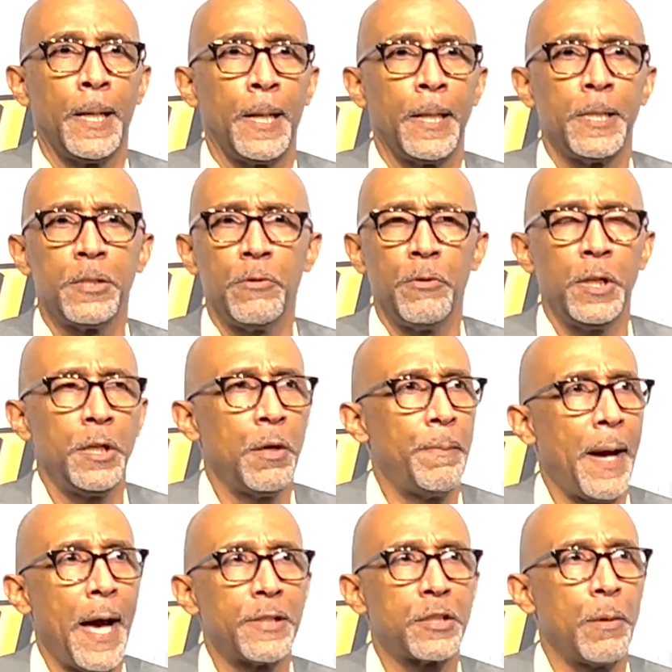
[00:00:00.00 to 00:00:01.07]
He's a really good
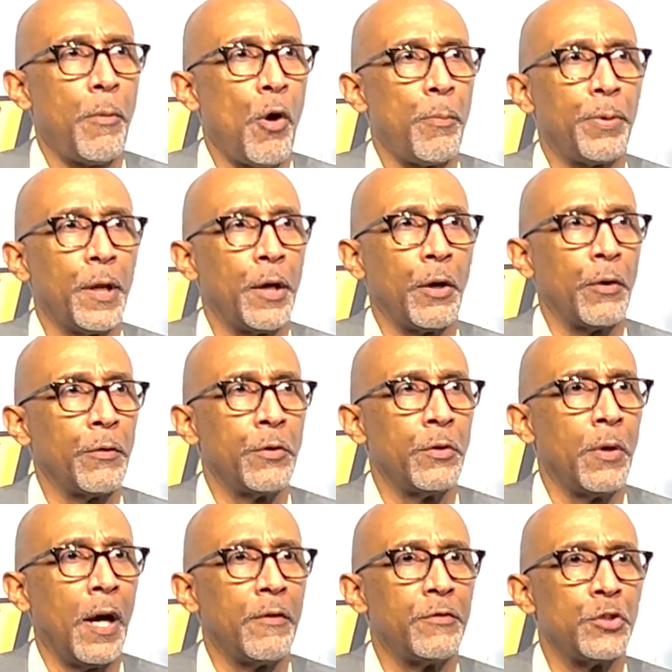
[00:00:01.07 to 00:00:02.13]
basketball player. You
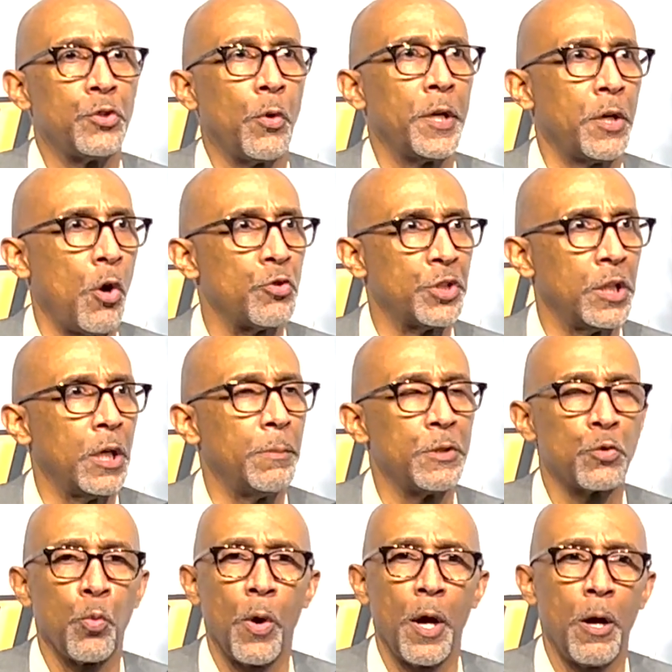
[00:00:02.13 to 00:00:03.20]
know, I've enjoyed coaching him
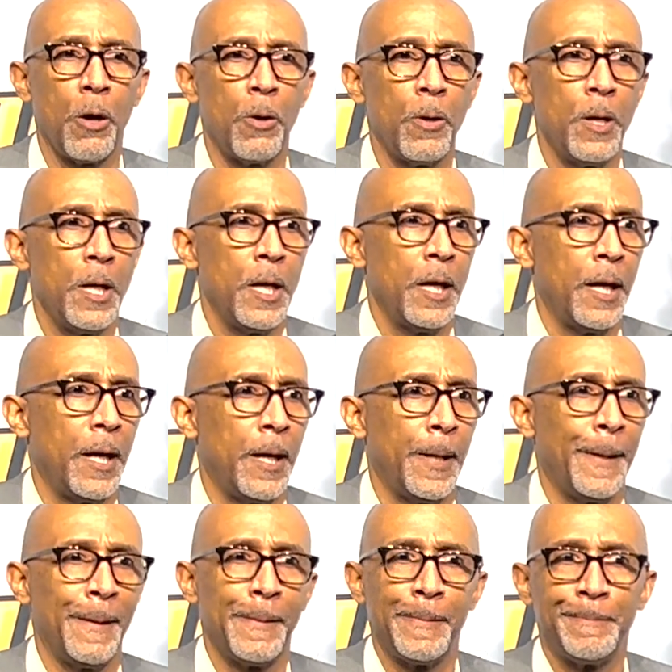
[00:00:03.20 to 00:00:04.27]
as well.
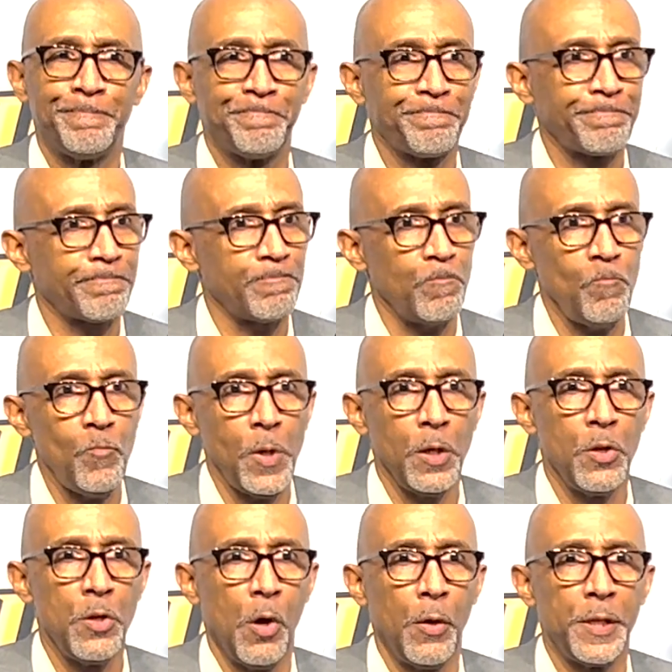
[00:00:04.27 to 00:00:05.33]

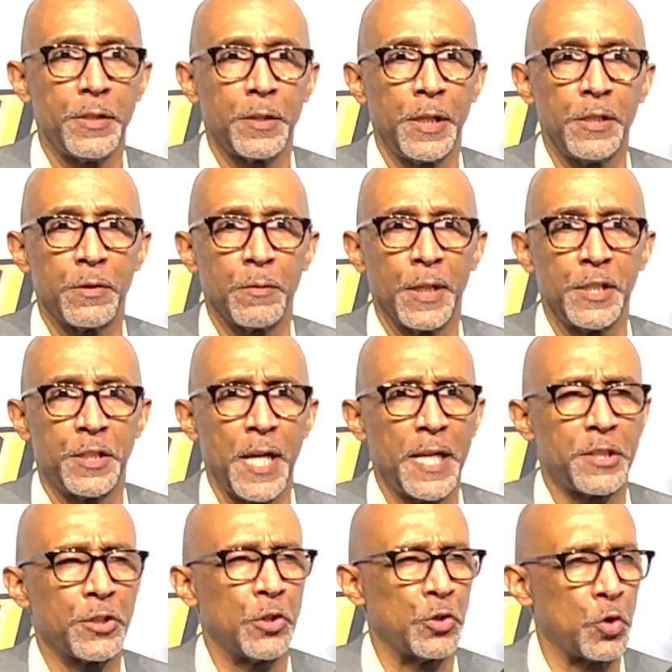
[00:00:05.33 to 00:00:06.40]
You know, he's not
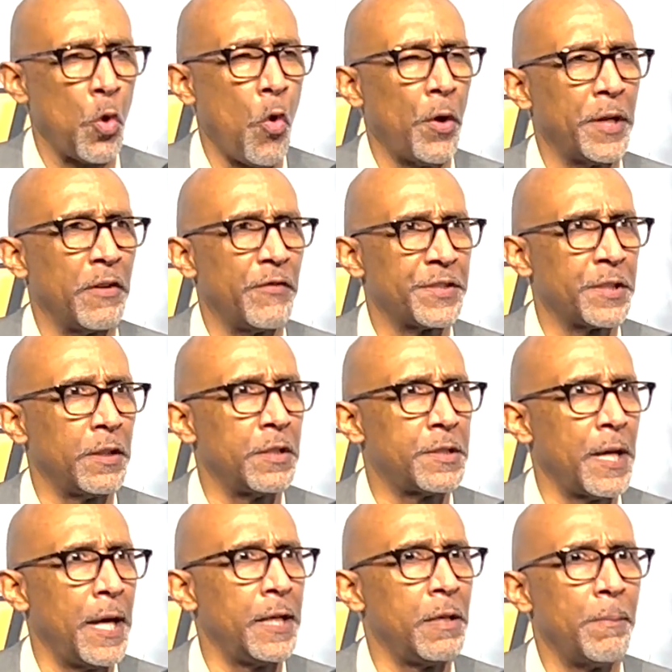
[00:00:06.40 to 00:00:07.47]
just a scorer. He can
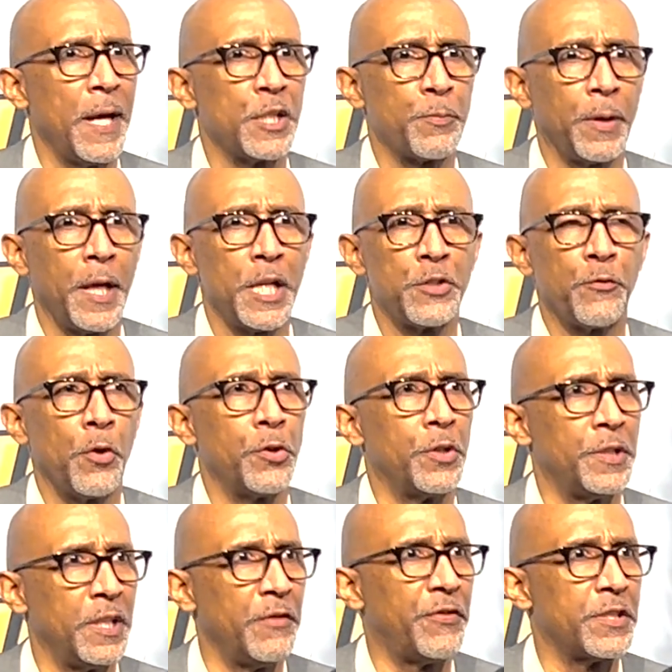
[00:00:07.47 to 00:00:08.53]
facilitate. He makes plays for you on
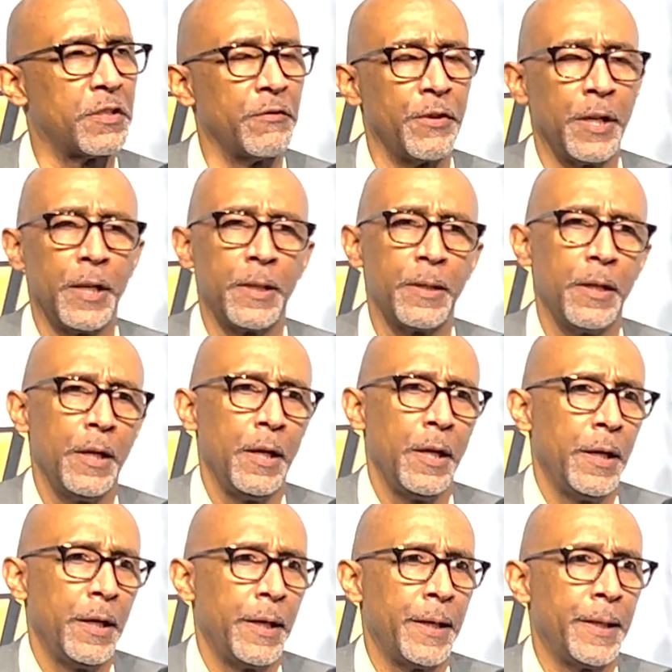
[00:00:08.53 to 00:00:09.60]
the defensive end.
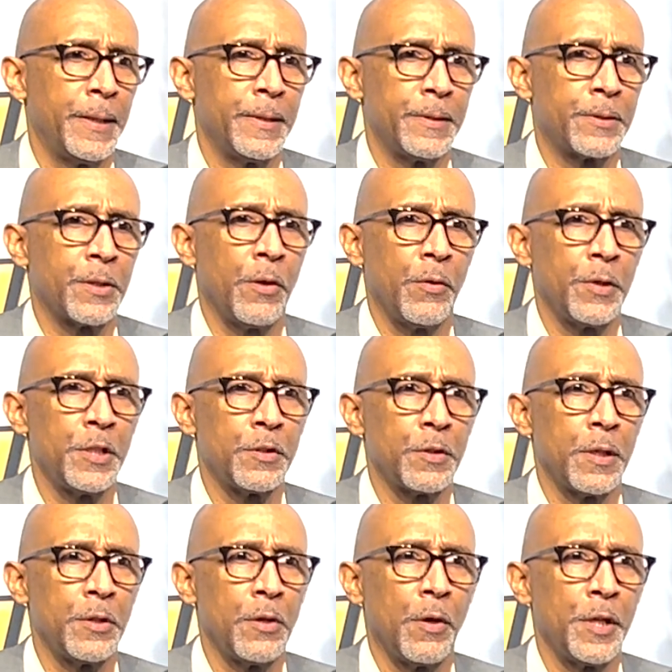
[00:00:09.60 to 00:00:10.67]
And so he's
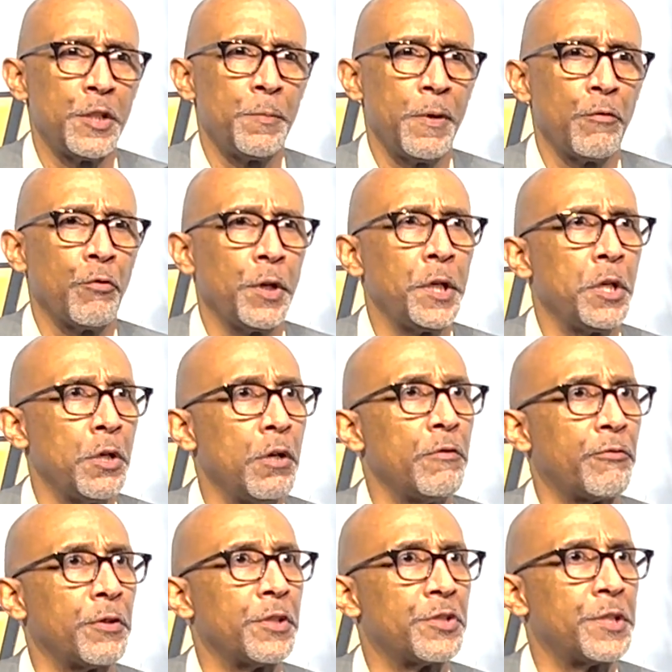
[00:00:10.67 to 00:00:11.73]
been really good
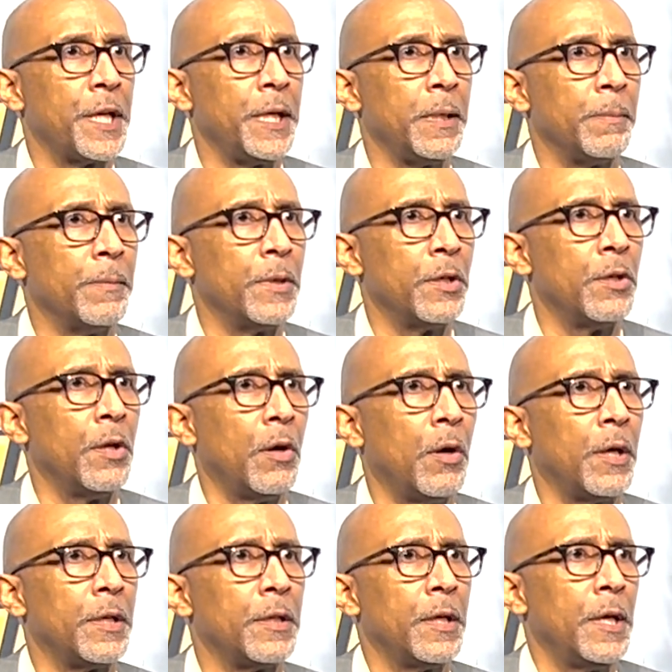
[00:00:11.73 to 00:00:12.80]
for this team. You
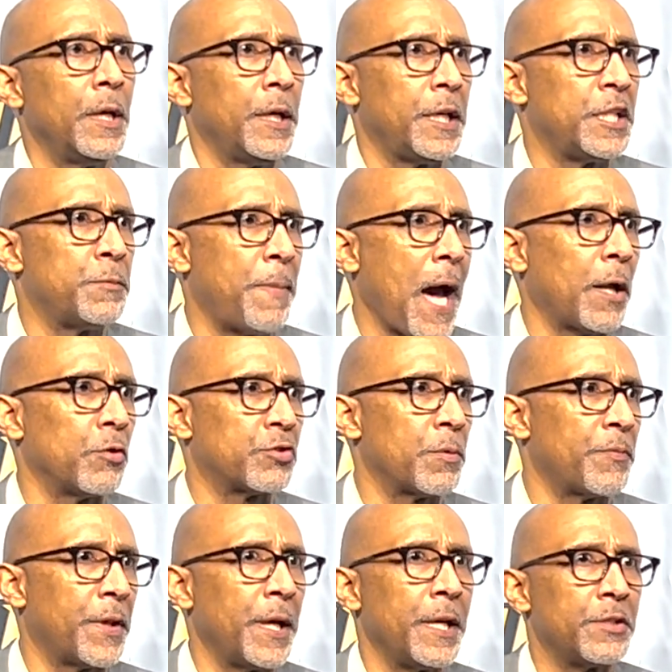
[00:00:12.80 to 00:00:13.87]
know, he's battled some
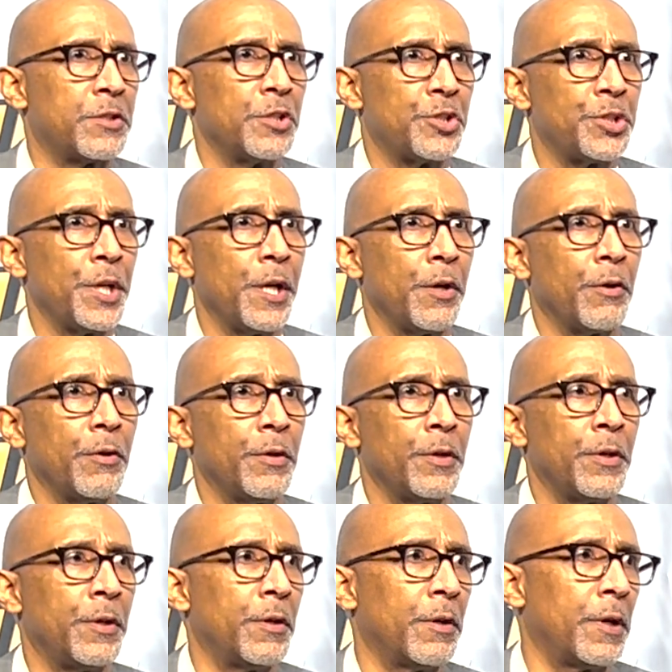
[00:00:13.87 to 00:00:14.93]
things this year.
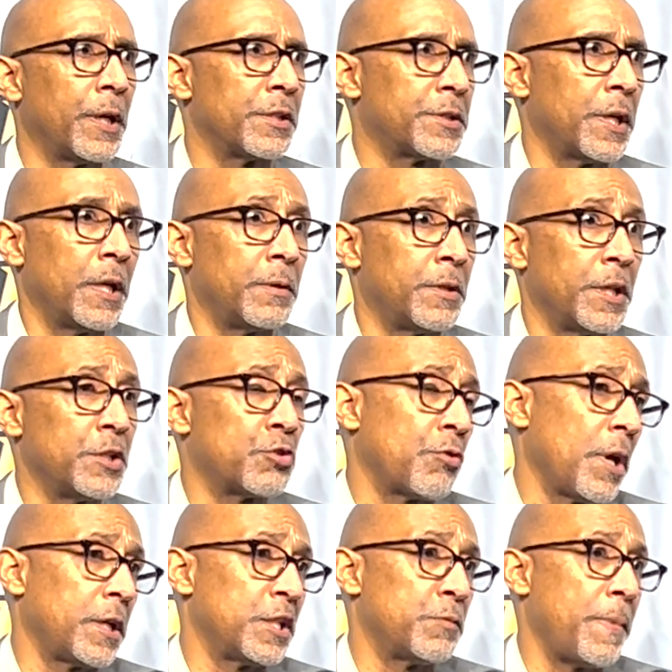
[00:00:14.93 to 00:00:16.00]
You know, like I said, to his
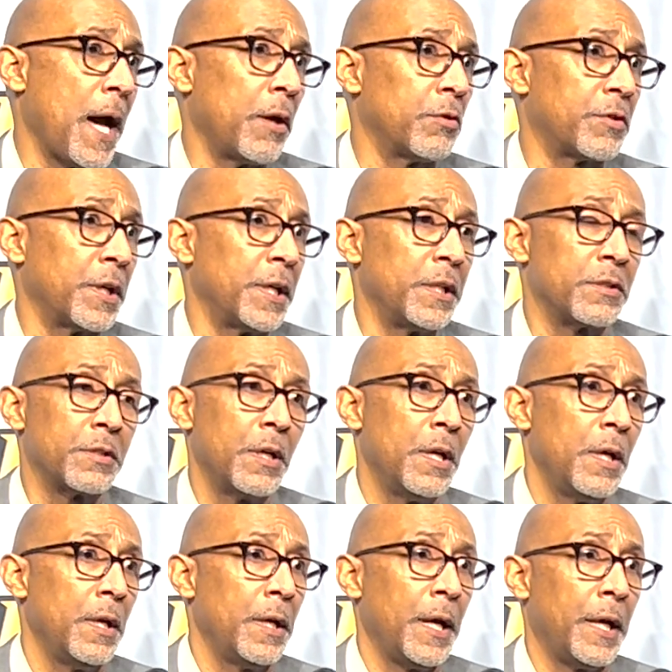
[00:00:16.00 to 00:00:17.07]
credit, he's battled things,
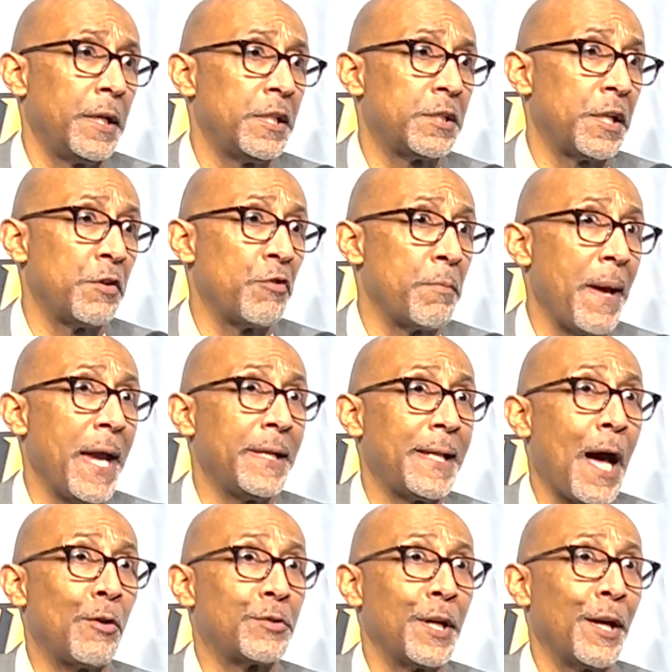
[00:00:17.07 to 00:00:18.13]
and he remained
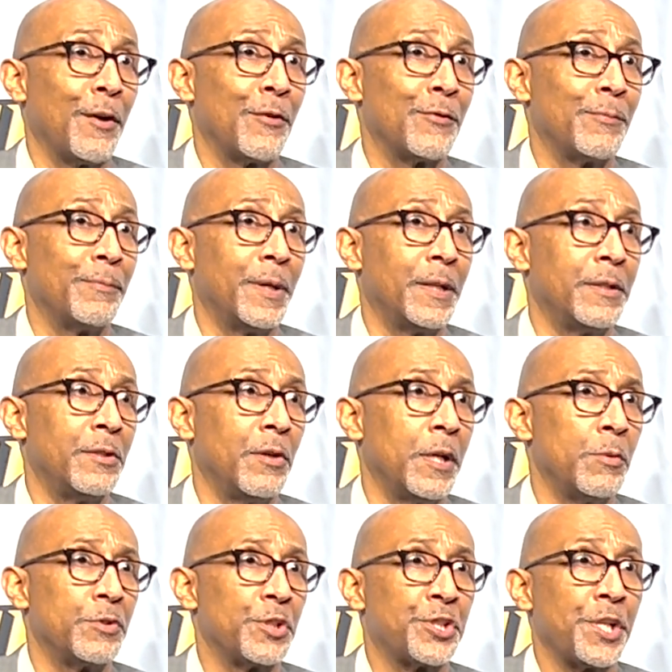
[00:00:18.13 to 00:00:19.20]
out there. But you know, he
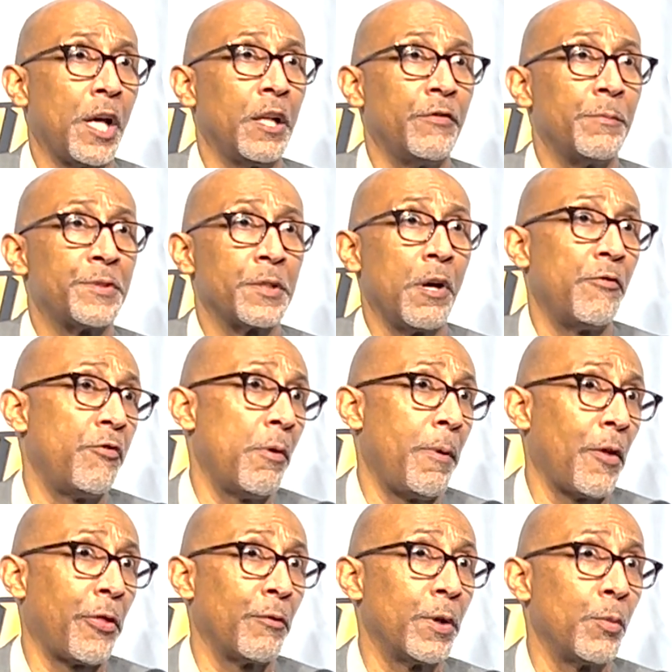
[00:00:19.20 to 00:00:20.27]
was a shell of himself for
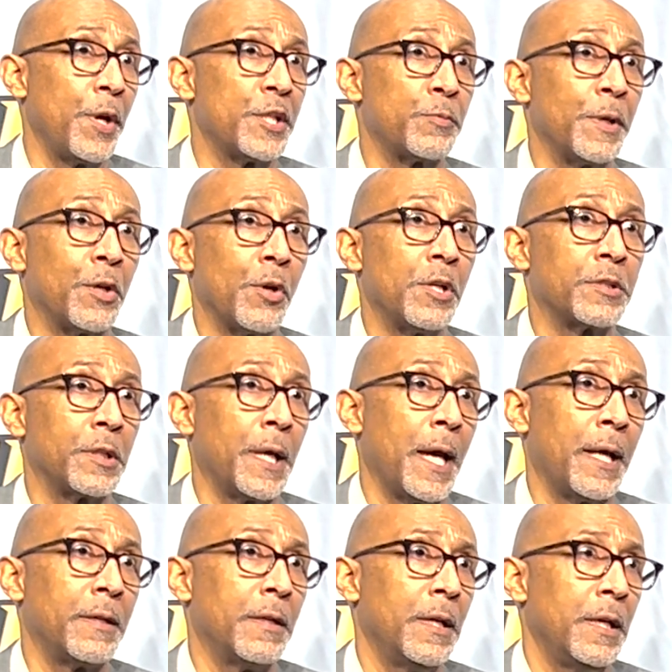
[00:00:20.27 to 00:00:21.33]
about 3 weeks because of
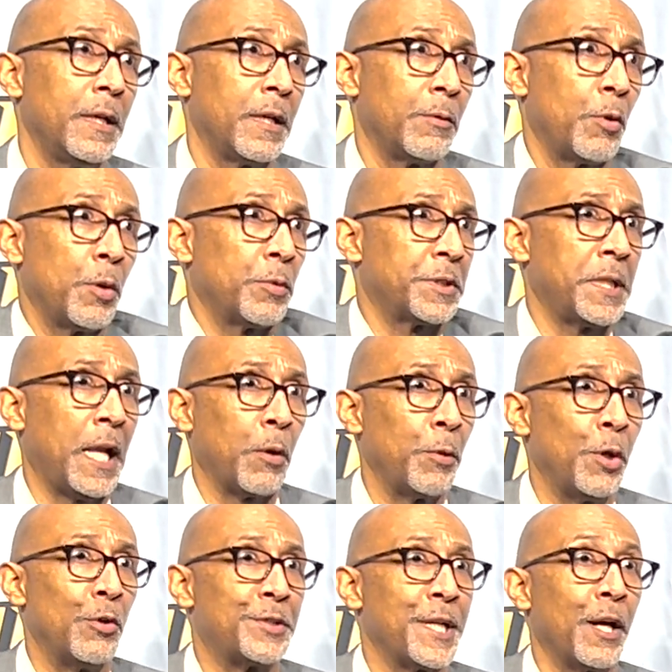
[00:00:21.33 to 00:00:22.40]
that. And we was not like we're
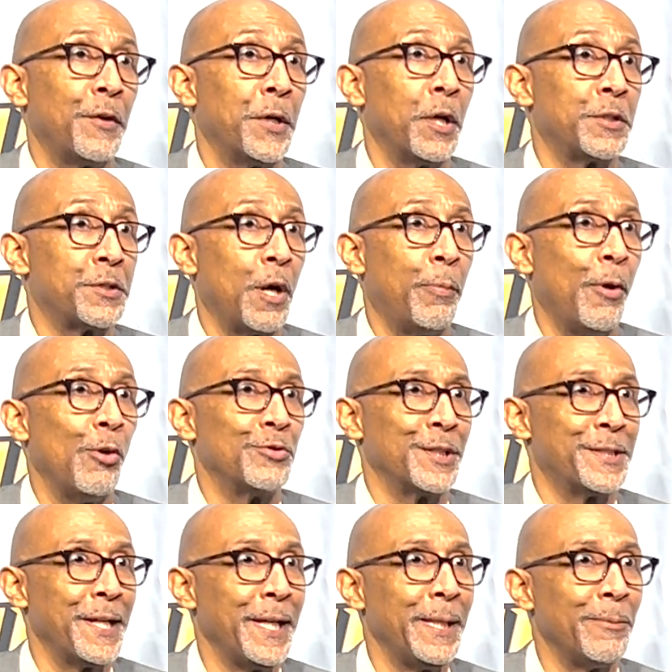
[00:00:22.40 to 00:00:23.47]
gonna tell the opposing
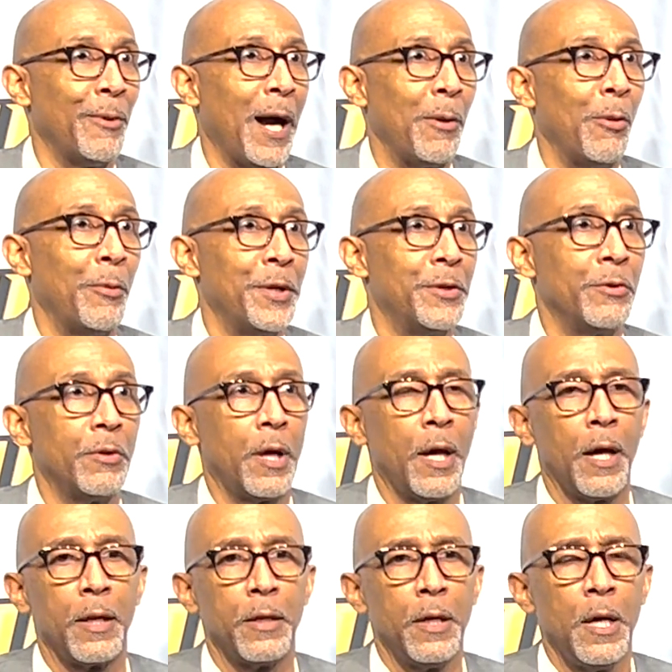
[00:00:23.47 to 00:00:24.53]
team why would we do
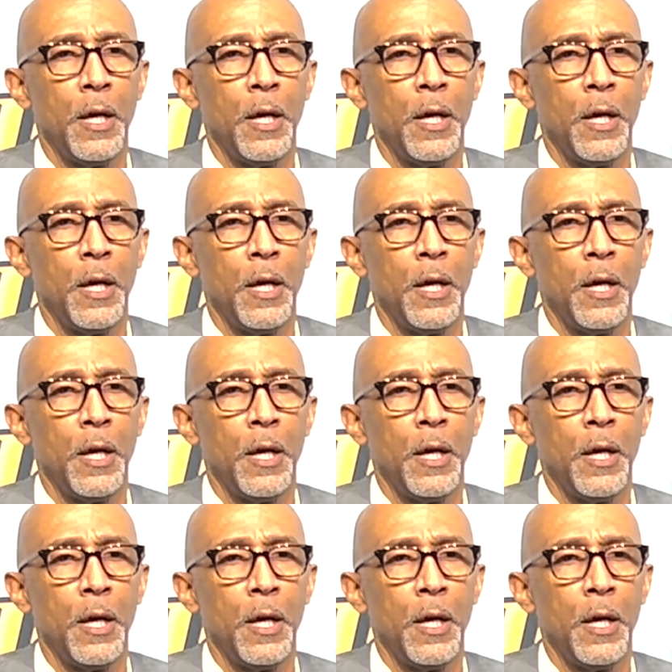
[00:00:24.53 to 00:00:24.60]
that.